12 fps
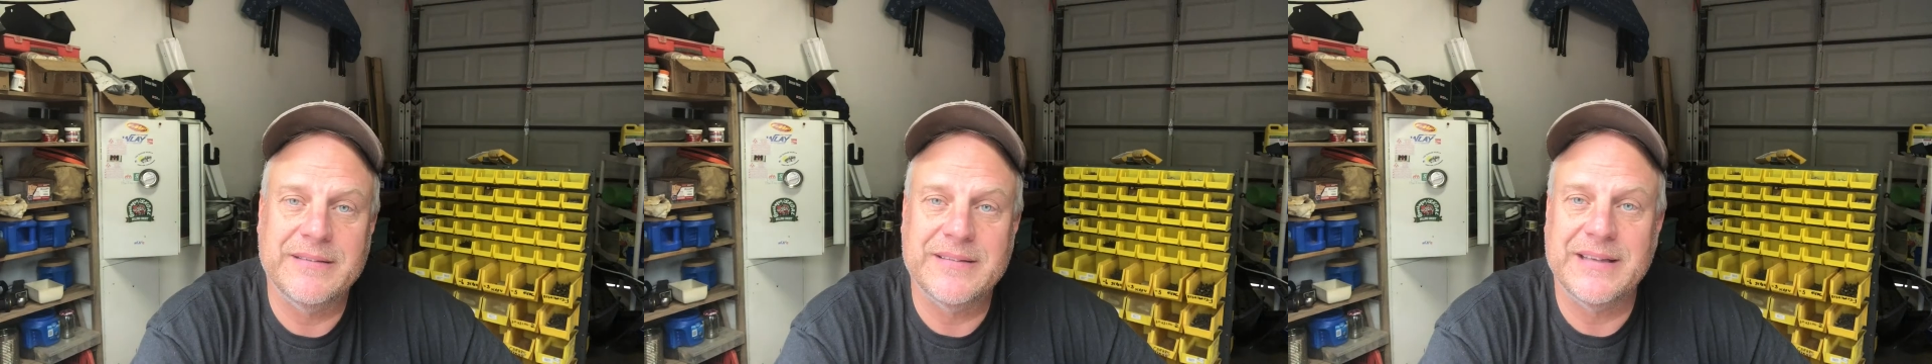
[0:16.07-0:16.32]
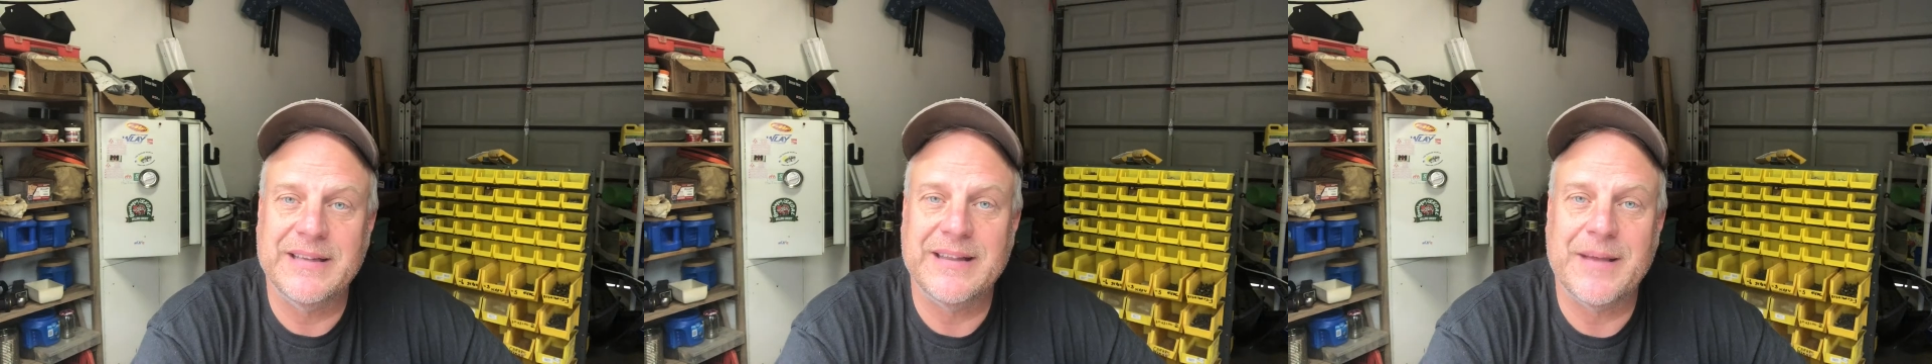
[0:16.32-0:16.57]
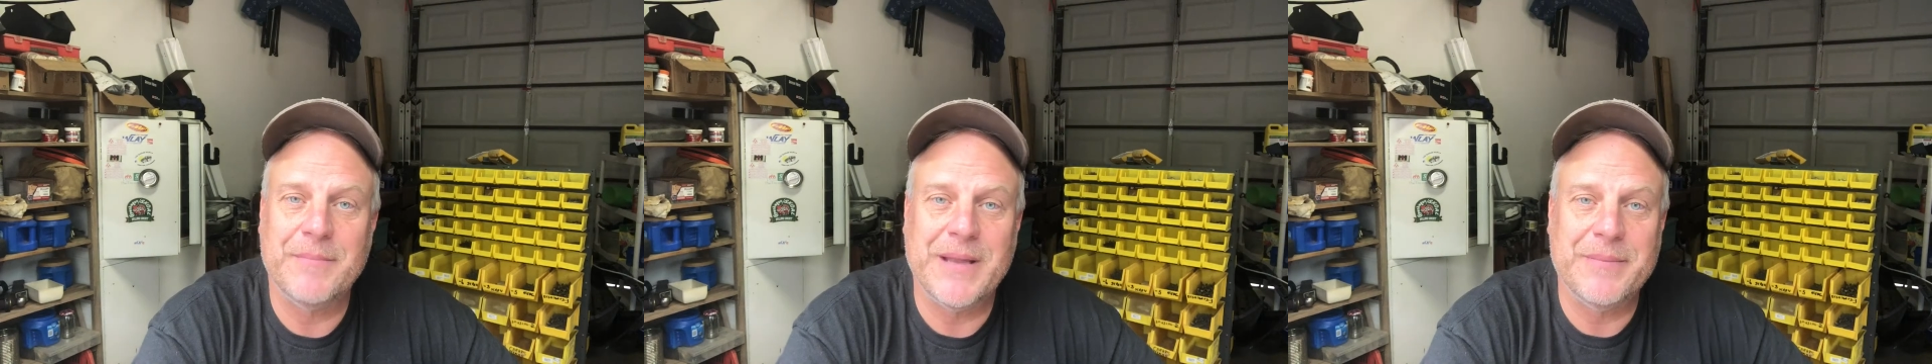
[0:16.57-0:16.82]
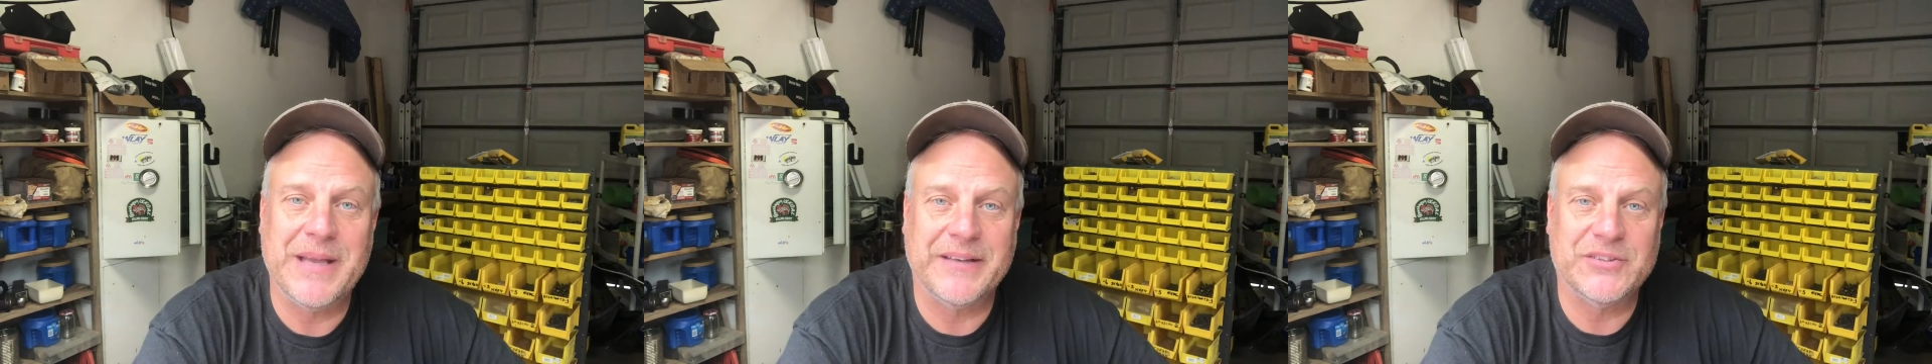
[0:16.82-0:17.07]
to get that
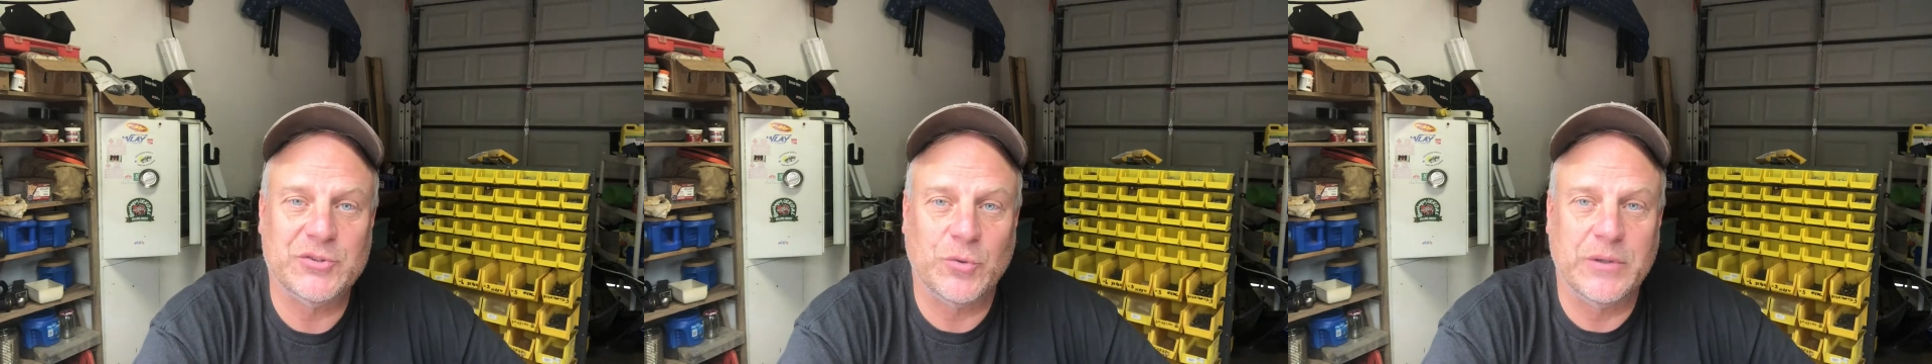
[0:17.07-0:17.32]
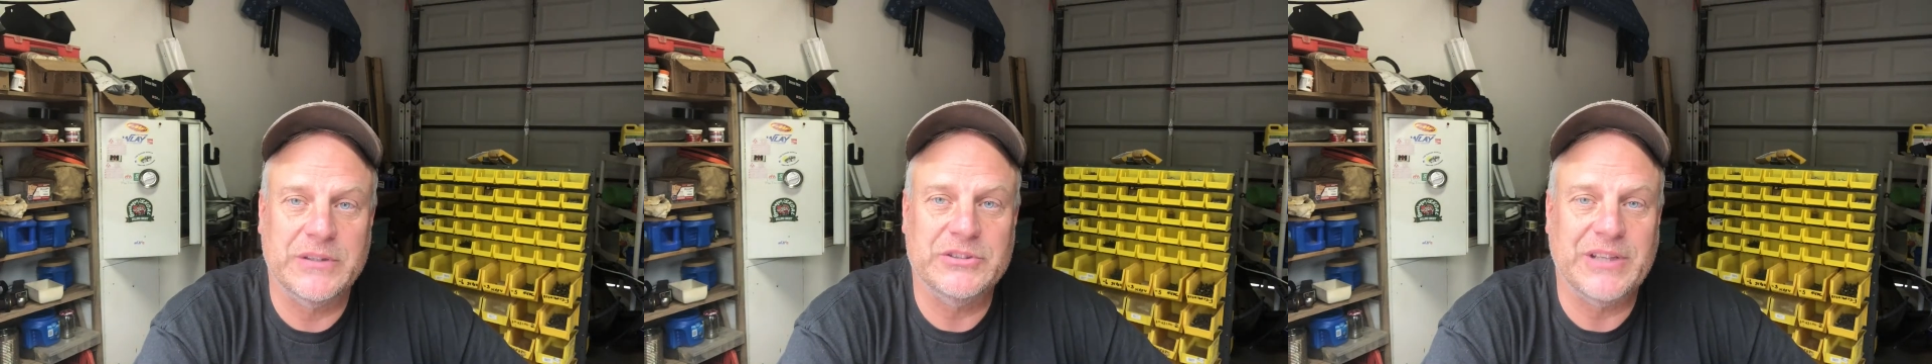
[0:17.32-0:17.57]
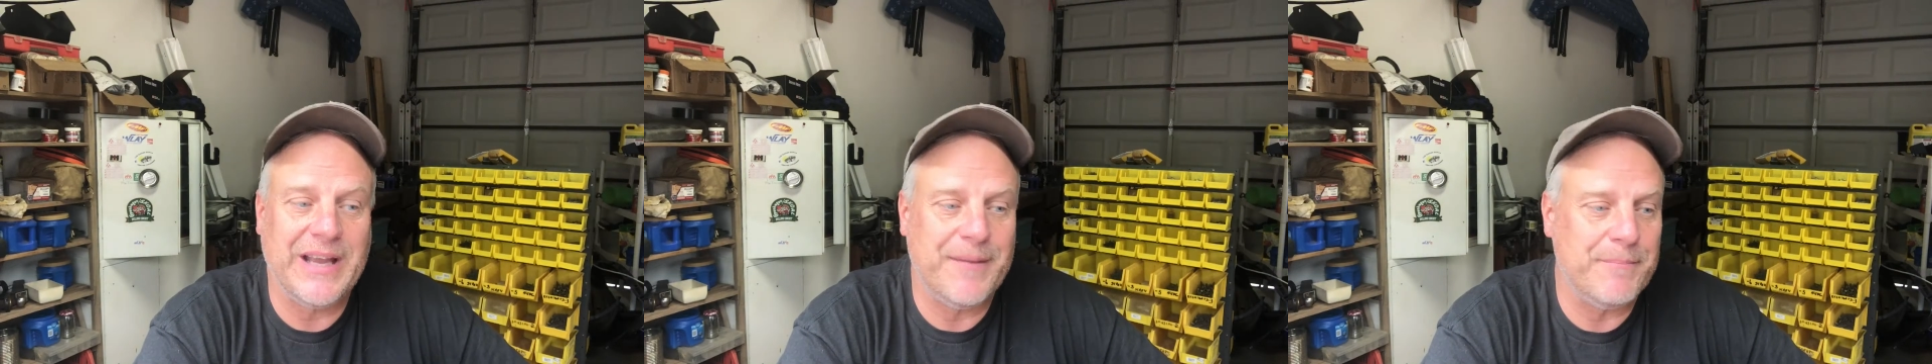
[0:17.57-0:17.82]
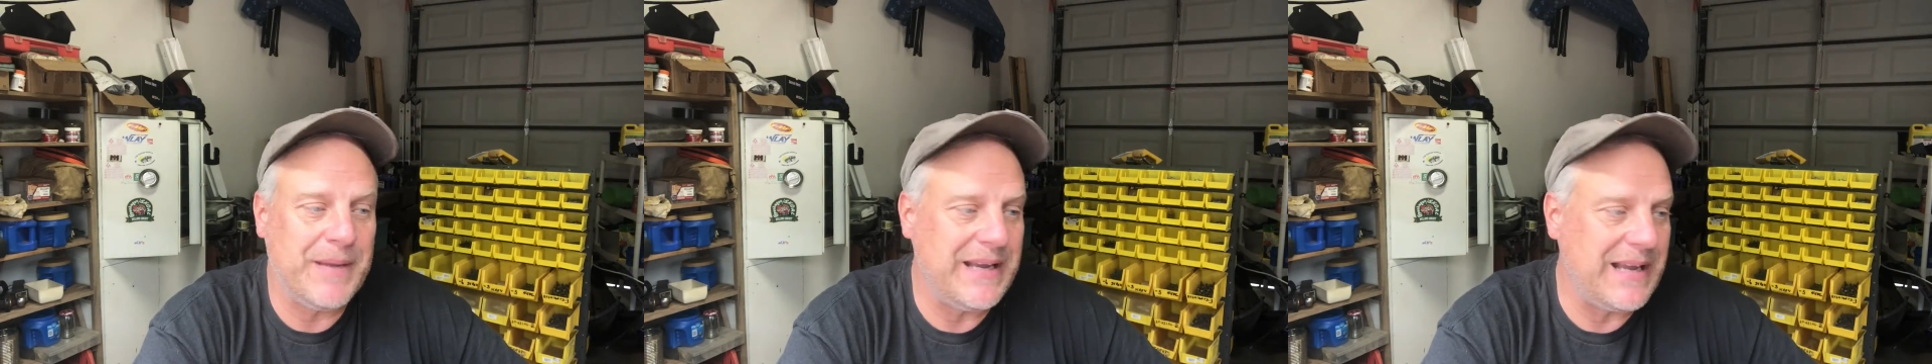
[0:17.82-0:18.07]
baby out of storage
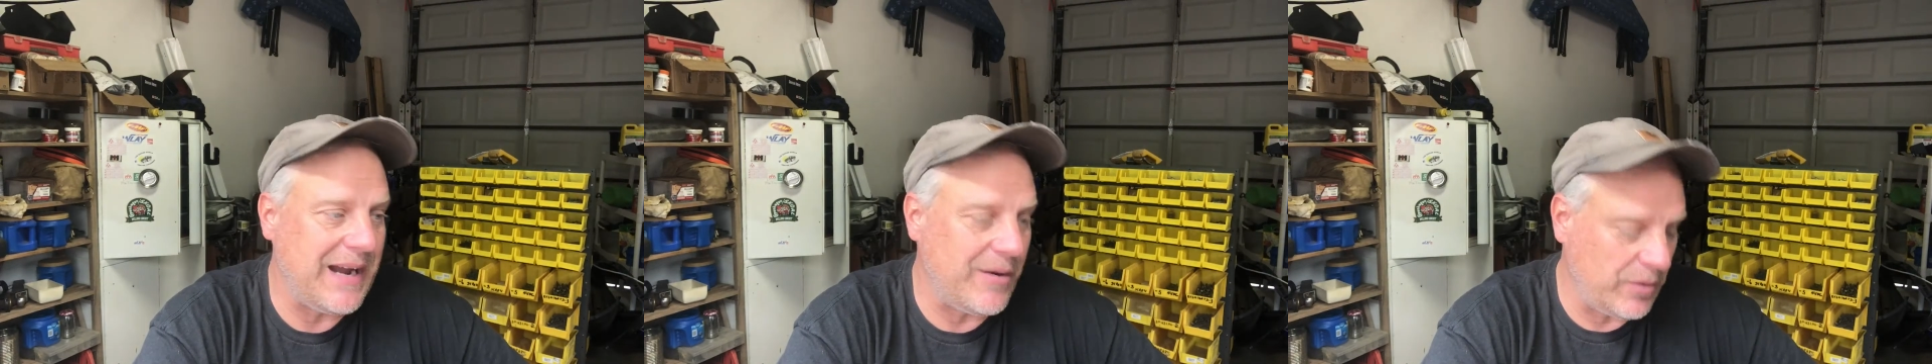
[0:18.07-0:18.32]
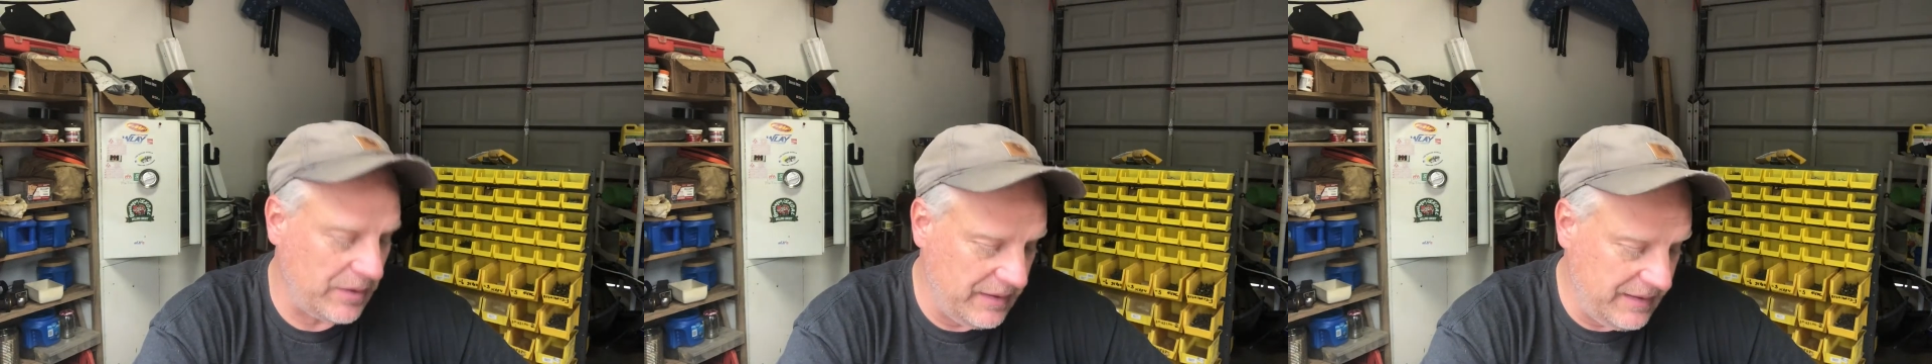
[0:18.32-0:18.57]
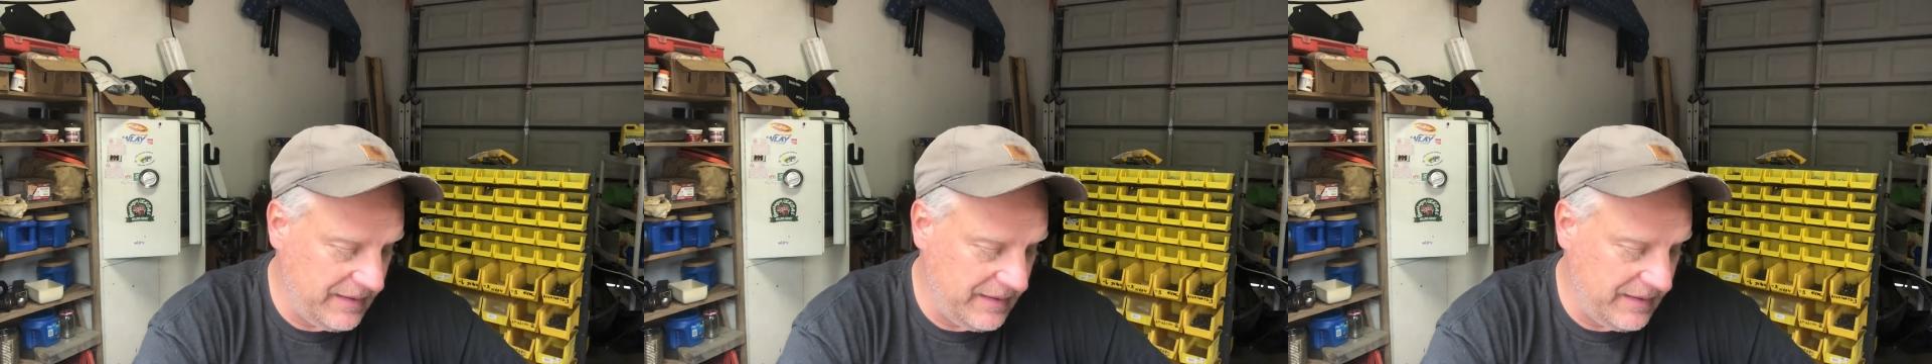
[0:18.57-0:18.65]
and make our